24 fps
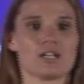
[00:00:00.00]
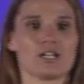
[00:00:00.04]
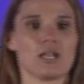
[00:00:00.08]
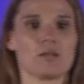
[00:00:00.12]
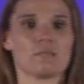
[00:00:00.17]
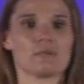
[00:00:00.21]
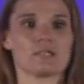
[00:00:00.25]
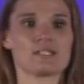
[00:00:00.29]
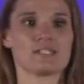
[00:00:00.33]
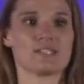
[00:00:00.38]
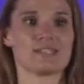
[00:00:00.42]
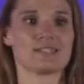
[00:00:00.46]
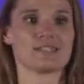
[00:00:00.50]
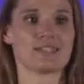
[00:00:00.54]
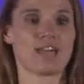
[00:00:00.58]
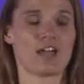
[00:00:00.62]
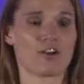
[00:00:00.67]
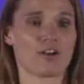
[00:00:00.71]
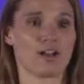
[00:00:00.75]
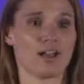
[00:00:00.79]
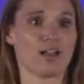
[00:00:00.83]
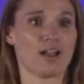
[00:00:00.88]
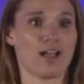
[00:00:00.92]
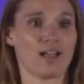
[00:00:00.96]
on NBC
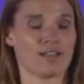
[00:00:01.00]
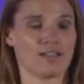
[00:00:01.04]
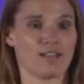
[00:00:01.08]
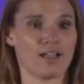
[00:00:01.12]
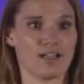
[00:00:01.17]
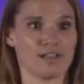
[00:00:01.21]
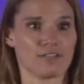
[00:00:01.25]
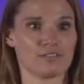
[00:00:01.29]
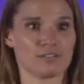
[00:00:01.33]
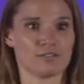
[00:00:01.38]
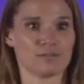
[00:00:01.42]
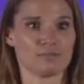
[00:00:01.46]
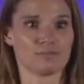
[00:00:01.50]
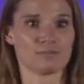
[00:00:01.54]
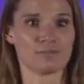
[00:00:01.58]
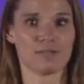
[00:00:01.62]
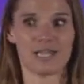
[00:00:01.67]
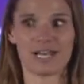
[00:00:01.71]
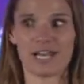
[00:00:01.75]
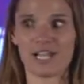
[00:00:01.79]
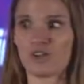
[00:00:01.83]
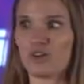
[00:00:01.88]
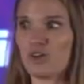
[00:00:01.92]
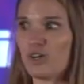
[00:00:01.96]
Saturday Night Live,
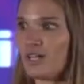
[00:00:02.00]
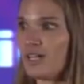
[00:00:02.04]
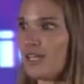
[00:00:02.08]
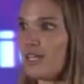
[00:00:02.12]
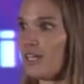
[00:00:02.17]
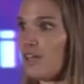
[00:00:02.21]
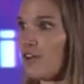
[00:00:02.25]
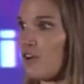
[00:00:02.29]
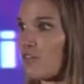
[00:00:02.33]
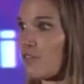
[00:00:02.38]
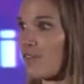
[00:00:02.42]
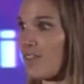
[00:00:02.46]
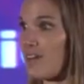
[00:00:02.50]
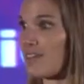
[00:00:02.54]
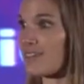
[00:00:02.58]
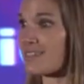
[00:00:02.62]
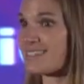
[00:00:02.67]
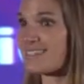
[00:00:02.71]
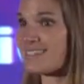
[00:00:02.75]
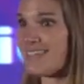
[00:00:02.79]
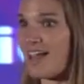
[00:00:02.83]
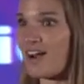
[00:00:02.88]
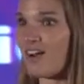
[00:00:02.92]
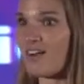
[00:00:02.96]
and I couldn't get over that on
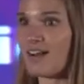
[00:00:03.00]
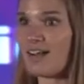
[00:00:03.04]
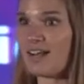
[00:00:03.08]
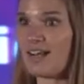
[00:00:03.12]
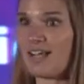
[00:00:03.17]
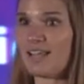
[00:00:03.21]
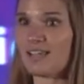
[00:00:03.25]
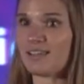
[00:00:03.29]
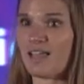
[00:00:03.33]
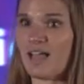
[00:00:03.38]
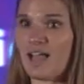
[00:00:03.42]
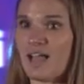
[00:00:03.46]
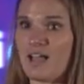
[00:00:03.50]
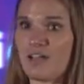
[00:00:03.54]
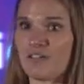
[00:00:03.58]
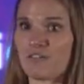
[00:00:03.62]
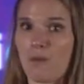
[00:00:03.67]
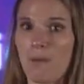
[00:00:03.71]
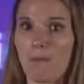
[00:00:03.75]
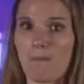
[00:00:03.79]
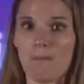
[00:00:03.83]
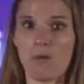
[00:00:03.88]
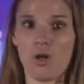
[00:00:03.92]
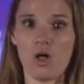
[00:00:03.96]
Saturday Night Live,
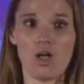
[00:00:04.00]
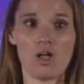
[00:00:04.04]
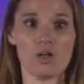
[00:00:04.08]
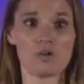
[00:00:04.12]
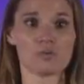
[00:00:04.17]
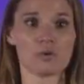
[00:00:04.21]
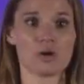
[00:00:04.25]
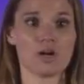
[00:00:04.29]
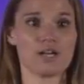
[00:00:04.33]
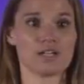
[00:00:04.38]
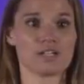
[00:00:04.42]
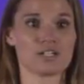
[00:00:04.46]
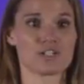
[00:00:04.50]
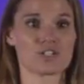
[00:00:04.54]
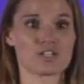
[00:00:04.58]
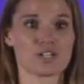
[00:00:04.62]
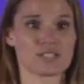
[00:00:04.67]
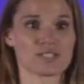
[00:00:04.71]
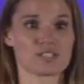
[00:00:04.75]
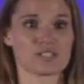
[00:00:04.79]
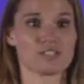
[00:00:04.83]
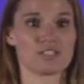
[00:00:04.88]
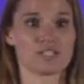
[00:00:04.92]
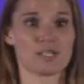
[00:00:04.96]
Paul Rudd and
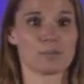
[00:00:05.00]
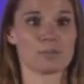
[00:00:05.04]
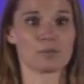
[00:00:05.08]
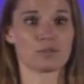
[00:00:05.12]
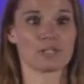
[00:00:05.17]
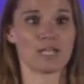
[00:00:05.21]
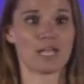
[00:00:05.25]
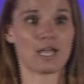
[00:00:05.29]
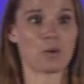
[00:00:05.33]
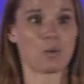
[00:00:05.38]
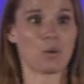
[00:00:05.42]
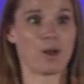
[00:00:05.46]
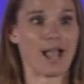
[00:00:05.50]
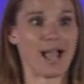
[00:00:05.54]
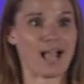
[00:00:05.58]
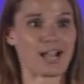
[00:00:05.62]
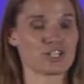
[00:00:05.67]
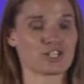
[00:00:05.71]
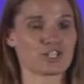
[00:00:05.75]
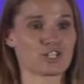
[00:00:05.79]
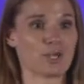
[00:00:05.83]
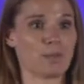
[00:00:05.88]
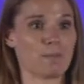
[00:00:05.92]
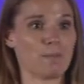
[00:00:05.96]
Justin Timberlake were
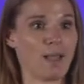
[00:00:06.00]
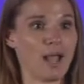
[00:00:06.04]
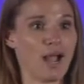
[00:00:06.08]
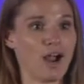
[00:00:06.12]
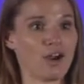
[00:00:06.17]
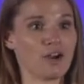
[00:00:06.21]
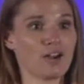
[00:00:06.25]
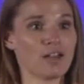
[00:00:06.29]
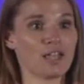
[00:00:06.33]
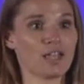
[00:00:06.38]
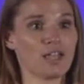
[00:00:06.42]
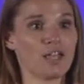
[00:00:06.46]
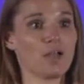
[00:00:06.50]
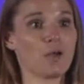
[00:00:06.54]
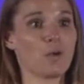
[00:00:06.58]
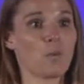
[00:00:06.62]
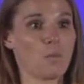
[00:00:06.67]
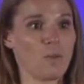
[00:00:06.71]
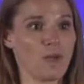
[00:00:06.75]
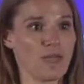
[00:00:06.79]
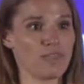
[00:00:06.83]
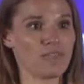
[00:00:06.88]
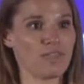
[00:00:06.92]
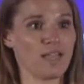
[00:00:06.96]
actually parodying
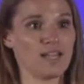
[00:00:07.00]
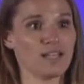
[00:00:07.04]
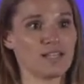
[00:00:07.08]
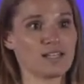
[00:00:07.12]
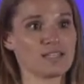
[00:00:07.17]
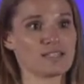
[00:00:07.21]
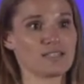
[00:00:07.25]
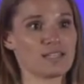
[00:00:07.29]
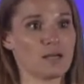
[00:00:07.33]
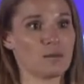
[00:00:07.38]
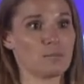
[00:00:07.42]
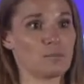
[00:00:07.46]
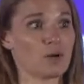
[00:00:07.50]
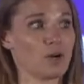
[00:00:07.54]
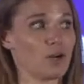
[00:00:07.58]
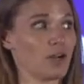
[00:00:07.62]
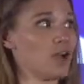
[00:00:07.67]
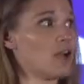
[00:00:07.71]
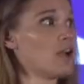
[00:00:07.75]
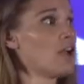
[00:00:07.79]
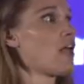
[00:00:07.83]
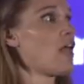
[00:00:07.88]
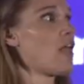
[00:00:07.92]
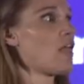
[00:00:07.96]
with Andy Samberg
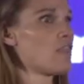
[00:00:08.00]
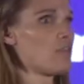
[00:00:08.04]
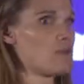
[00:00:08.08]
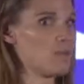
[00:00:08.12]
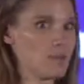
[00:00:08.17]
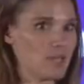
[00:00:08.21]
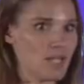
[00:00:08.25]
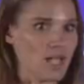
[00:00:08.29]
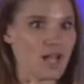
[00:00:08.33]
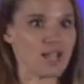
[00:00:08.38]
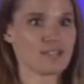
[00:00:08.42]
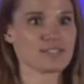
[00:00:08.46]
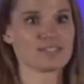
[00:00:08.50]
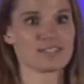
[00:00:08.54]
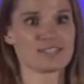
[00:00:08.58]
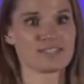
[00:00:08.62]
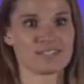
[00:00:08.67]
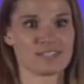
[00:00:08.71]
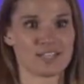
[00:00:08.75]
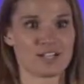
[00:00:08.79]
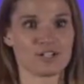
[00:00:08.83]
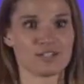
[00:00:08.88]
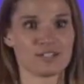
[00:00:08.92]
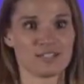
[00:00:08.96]
the Beyonce
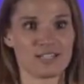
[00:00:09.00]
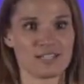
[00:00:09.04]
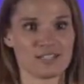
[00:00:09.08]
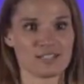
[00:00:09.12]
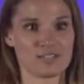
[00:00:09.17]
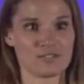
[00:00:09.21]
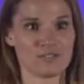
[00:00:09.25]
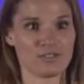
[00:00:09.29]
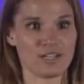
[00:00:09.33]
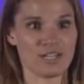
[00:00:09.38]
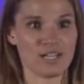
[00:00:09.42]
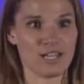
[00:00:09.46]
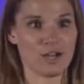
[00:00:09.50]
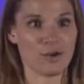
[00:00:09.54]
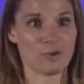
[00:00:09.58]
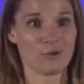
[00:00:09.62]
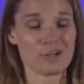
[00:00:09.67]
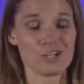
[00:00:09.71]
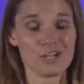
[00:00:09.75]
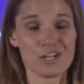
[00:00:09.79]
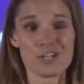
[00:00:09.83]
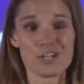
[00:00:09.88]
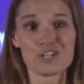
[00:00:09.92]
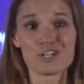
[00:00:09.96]
Single Ladies video.
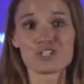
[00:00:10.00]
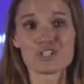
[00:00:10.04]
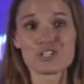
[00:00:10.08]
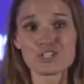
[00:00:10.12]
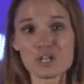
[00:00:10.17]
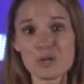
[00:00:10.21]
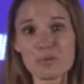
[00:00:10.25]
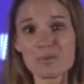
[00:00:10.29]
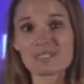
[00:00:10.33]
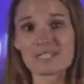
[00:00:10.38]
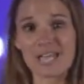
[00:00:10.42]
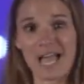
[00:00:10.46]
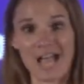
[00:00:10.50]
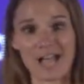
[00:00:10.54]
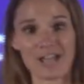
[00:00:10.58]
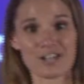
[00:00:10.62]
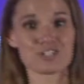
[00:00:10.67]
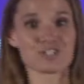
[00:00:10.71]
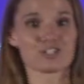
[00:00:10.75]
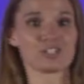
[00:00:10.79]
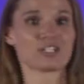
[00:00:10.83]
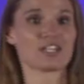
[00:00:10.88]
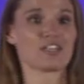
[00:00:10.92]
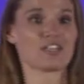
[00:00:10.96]
She was
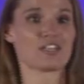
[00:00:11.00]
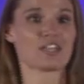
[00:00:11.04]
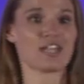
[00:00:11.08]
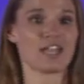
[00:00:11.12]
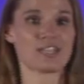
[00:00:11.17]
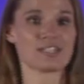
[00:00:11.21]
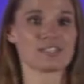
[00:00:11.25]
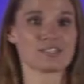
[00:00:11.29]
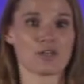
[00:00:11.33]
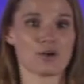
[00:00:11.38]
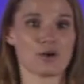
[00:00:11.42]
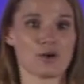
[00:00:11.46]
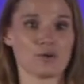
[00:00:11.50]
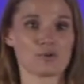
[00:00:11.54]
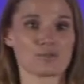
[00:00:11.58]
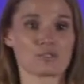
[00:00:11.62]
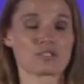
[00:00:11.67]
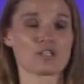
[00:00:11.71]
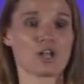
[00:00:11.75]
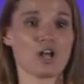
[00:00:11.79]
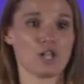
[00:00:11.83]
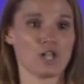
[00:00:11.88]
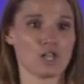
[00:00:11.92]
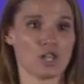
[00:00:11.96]
actually the guest host
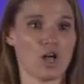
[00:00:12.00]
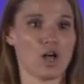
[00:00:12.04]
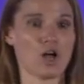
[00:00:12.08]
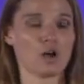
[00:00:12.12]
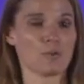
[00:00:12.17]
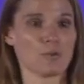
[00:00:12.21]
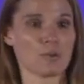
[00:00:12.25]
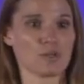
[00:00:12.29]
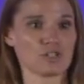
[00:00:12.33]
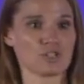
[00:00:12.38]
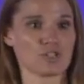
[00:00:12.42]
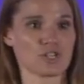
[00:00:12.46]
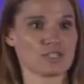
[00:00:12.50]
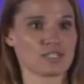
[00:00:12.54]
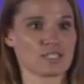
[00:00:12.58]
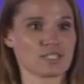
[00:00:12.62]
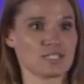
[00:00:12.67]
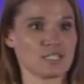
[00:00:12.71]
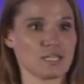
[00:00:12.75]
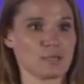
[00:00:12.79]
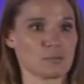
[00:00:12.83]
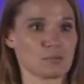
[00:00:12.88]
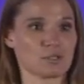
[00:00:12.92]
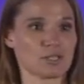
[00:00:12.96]
along with
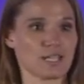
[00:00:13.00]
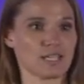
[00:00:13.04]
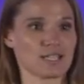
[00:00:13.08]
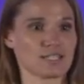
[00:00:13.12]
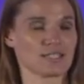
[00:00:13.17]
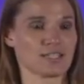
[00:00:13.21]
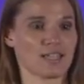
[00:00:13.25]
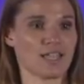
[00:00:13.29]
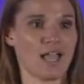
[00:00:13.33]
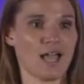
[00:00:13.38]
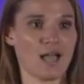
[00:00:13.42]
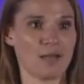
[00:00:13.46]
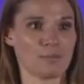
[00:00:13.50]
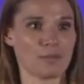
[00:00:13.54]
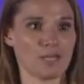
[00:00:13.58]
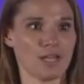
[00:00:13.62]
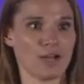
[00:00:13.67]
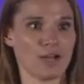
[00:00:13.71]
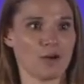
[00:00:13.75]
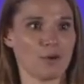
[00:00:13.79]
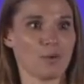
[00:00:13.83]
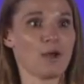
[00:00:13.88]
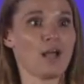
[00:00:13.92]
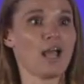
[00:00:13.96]
Justin Timberlake as a
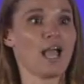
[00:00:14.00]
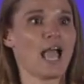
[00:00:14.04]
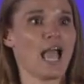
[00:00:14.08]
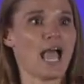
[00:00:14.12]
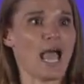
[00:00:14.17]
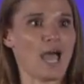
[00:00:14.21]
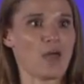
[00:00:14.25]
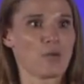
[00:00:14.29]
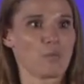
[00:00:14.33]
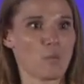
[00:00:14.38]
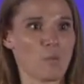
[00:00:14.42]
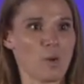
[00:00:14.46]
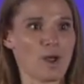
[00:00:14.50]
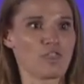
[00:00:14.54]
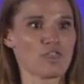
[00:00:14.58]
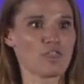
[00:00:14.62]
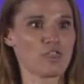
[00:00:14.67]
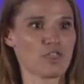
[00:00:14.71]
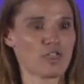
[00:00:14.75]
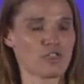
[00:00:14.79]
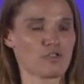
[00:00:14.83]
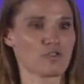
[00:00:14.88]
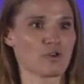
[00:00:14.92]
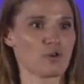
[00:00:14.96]
cameo and went
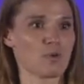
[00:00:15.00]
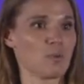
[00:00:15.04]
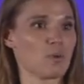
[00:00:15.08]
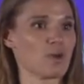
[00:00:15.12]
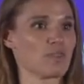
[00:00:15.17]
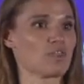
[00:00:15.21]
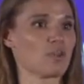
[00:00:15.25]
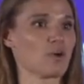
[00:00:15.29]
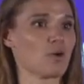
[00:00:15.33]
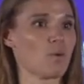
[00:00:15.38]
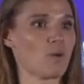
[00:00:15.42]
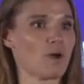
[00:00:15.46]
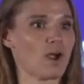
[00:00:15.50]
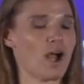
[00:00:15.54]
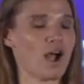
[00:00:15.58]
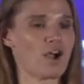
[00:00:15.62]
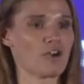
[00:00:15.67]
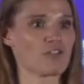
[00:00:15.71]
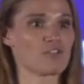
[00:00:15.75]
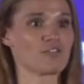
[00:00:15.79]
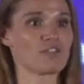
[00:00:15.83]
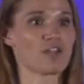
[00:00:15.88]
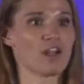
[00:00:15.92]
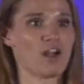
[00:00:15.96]
through what the
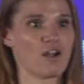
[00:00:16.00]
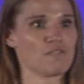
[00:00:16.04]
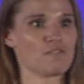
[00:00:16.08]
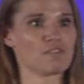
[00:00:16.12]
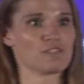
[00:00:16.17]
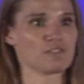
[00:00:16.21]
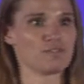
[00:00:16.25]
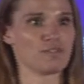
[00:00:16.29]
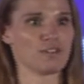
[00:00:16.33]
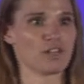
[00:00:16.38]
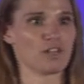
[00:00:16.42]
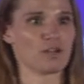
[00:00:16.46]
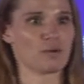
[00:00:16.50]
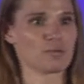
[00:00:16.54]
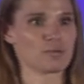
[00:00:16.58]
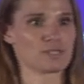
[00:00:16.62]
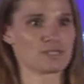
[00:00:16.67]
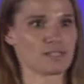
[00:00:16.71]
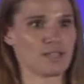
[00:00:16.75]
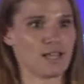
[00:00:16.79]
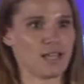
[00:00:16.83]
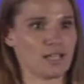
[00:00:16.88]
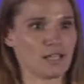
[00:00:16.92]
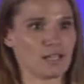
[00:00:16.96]
choreography of this video was
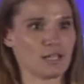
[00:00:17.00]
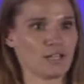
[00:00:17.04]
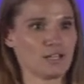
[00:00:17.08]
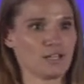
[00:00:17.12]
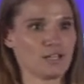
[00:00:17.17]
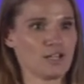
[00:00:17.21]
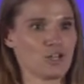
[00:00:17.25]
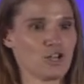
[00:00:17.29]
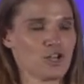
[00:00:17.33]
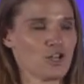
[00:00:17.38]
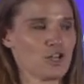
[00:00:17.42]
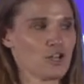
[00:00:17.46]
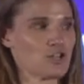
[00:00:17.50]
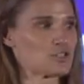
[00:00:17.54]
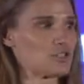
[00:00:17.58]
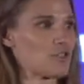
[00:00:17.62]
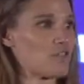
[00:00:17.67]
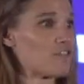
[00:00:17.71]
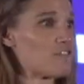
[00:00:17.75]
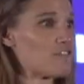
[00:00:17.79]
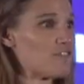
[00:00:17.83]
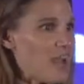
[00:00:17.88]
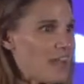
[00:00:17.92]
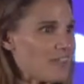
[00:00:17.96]
like. So
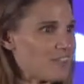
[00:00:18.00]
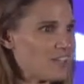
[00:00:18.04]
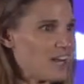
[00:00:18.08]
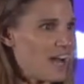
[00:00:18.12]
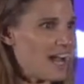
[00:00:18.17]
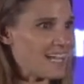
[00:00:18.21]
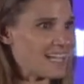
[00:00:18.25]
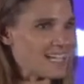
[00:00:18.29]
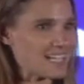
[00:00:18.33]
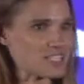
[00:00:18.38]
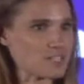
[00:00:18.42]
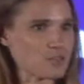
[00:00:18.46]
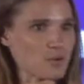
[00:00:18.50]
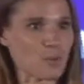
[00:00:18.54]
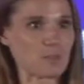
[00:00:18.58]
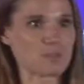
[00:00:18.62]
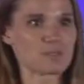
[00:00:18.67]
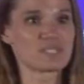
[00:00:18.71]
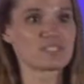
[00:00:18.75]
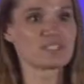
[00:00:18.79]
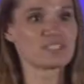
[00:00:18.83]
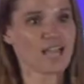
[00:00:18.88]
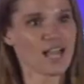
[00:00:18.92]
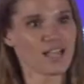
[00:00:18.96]
the fact that I get to
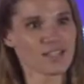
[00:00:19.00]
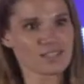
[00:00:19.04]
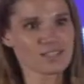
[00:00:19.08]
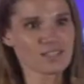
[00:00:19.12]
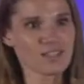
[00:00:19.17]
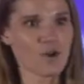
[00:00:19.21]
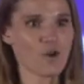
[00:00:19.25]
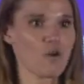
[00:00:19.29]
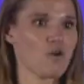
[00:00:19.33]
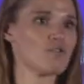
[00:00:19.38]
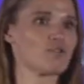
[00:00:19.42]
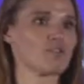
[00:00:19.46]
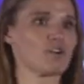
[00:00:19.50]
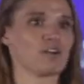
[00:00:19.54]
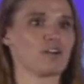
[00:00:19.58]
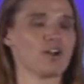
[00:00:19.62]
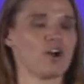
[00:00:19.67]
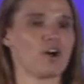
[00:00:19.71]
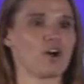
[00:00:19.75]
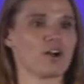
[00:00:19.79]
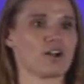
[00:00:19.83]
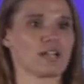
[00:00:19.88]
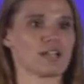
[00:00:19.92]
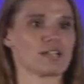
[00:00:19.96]
obsess over an
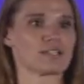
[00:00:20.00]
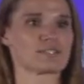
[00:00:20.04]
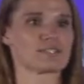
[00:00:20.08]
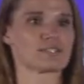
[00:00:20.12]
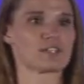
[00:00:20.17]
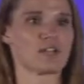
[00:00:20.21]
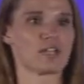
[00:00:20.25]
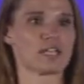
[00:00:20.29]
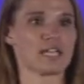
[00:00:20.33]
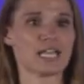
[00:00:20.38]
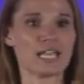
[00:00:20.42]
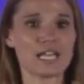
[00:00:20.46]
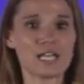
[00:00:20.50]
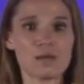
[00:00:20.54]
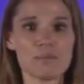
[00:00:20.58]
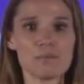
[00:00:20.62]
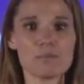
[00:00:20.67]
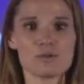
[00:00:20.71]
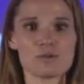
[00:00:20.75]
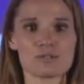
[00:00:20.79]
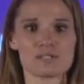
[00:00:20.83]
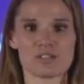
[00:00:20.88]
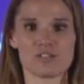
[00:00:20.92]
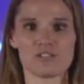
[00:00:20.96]
artist in a
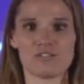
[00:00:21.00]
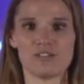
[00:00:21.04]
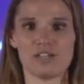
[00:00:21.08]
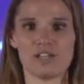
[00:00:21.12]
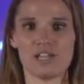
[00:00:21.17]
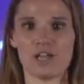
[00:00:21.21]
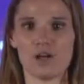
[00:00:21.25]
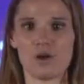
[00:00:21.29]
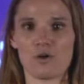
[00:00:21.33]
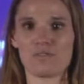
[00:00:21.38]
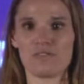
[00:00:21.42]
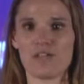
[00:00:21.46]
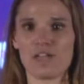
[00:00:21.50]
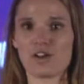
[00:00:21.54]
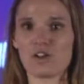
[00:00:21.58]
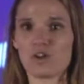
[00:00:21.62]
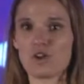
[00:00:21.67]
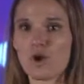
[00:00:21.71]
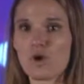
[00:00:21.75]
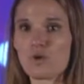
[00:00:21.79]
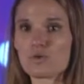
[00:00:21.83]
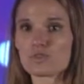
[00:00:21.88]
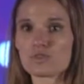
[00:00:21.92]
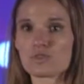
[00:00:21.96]
music video that
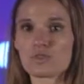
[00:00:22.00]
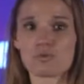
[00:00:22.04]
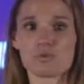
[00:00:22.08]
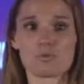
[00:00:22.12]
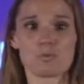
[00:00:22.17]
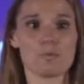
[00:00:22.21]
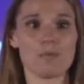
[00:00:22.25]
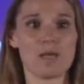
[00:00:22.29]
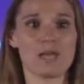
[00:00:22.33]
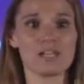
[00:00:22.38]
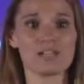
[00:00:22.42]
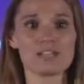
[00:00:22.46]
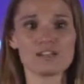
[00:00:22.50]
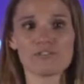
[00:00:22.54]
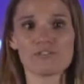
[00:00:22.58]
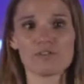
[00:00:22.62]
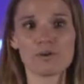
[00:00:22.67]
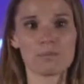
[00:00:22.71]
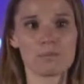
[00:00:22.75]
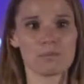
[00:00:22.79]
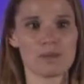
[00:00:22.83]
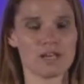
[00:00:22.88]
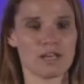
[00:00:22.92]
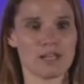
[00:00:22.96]
goes through many
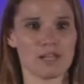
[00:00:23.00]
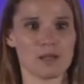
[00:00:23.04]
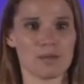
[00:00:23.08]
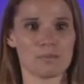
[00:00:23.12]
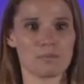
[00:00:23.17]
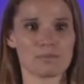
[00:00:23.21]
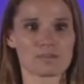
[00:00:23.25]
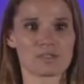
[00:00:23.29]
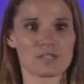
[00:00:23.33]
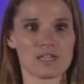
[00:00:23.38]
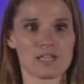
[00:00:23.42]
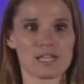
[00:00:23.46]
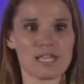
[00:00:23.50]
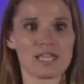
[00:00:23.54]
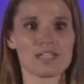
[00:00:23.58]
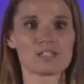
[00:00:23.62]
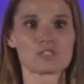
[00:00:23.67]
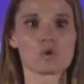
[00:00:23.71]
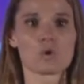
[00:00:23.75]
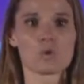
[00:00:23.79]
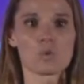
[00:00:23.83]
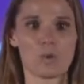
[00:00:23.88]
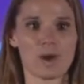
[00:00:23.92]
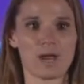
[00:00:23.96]
different mediums is
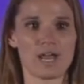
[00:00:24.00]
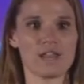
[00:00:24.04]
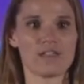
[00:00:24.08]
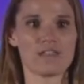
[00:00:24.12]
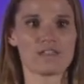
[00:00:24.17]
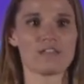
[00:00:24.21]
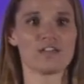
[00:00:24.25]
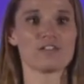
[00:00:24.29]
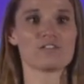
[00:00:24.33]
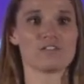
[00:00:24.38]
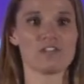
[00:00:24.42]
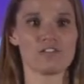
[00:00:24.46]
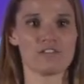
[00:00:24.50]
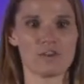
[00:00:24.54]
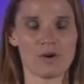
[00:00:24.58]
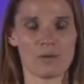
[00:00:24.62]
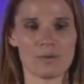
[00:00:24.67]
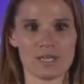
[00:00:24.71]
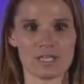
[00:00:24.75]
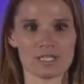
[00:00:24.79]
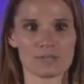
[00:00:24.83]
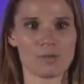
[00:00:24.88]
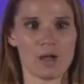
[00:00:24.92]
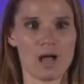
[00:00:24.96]
great that Vevo
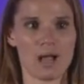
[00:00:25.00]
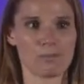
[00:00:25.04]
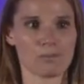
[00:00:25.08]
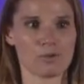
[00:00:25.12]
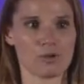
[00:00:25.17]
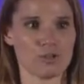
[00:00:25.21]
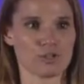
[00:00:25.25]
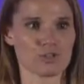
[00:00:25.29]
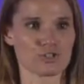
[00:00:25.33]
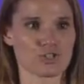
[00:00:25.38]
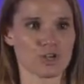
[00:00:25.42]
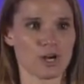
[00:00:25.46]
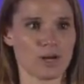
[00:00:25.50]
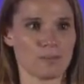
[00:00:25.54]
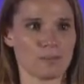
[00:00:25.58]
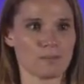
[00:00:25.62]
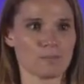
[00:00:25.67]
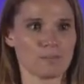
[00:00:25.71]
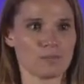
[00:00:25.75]
is pop culture.